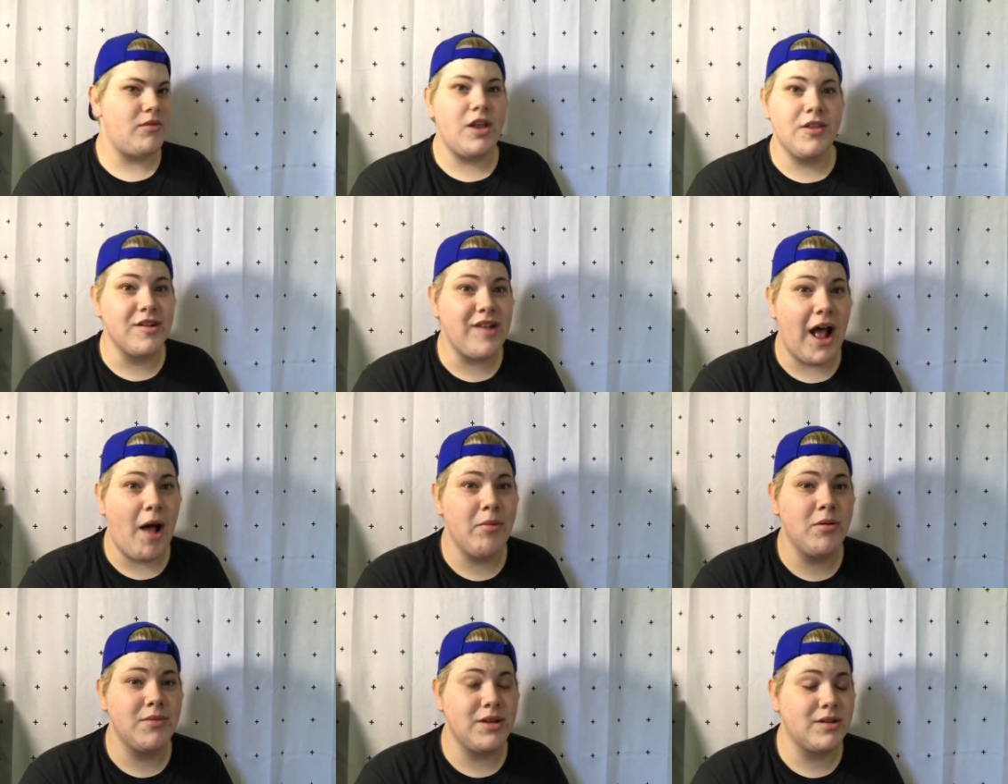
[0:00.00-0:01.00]
This
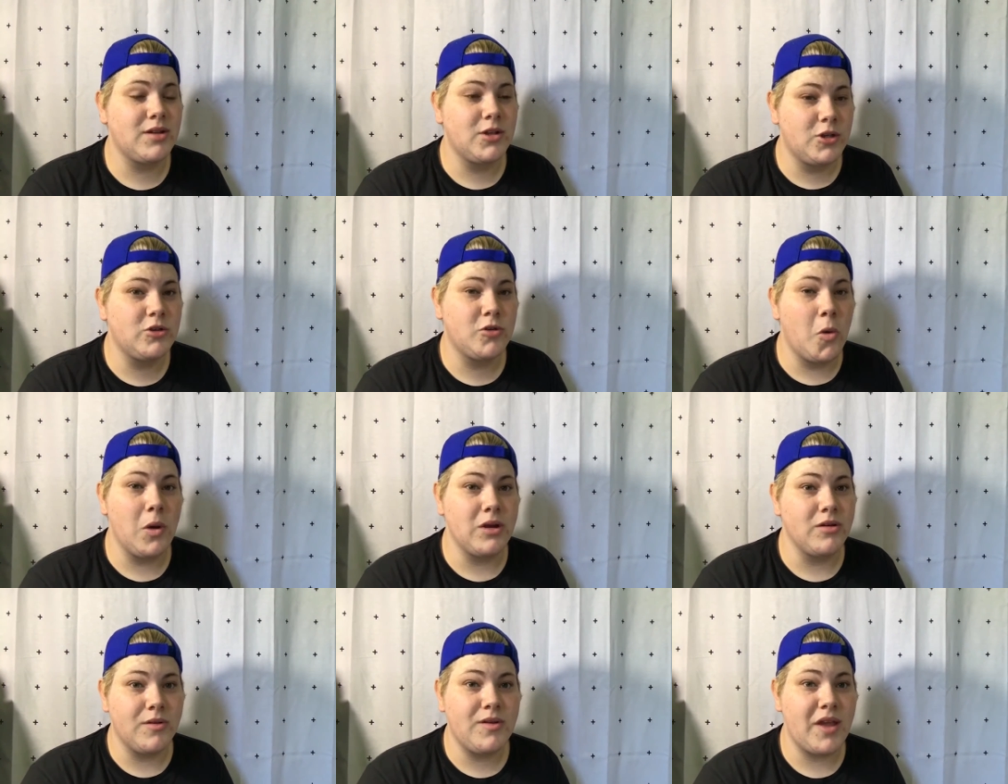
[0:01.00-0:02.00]
album is going
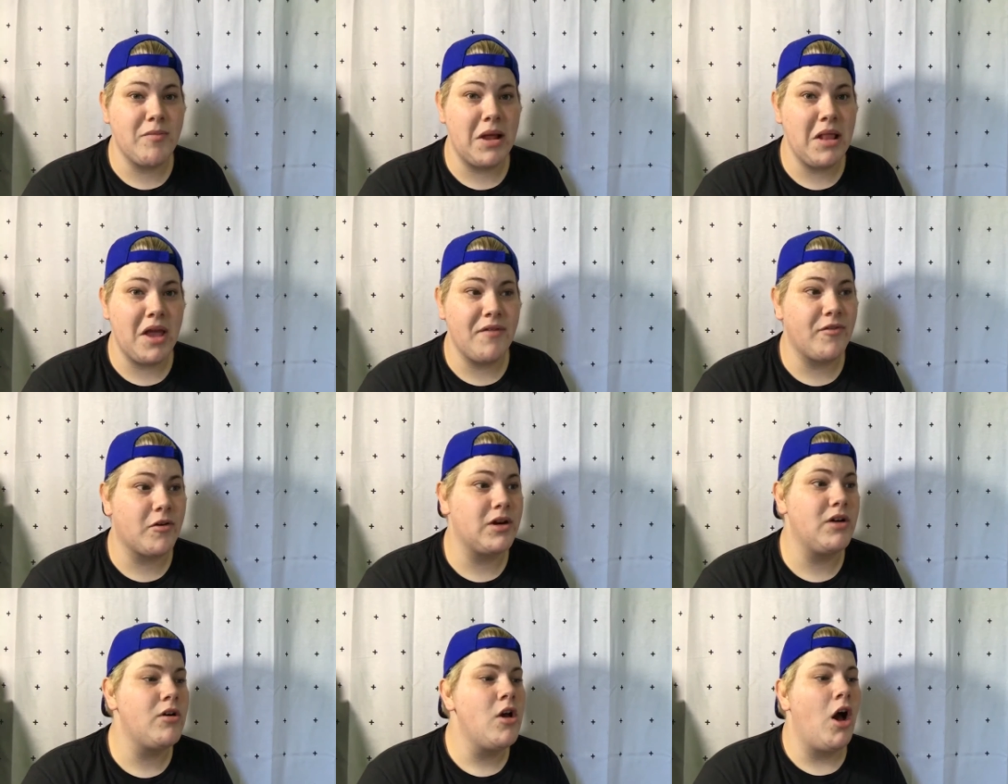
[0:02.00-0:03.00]
to save my life for
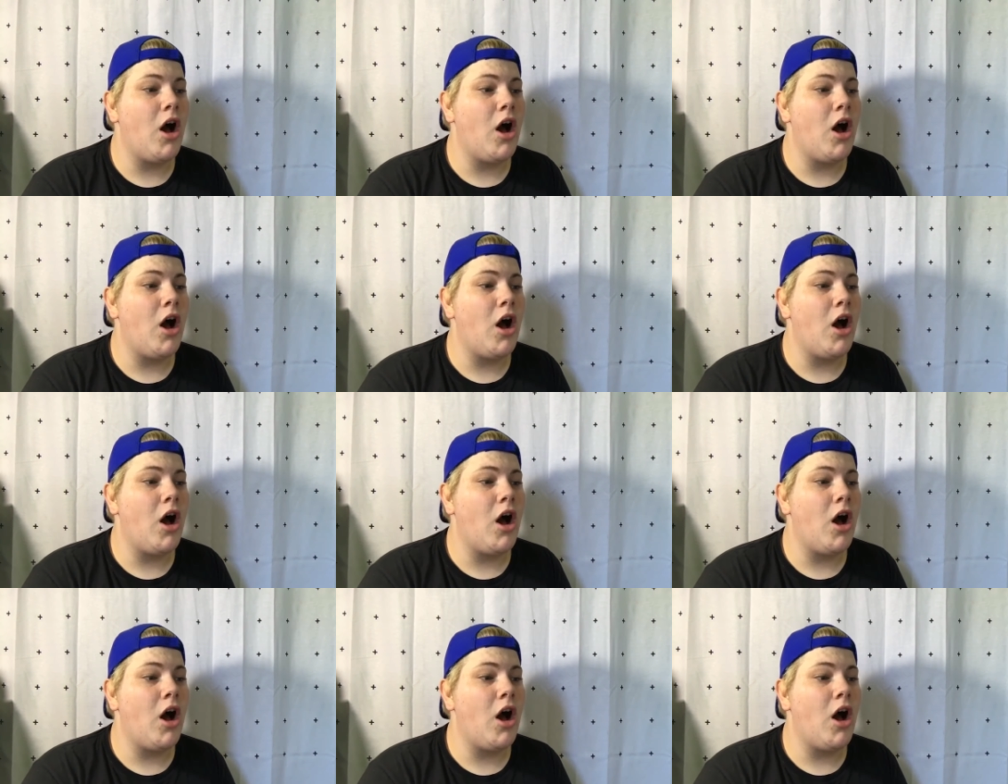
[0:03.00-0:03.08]
real.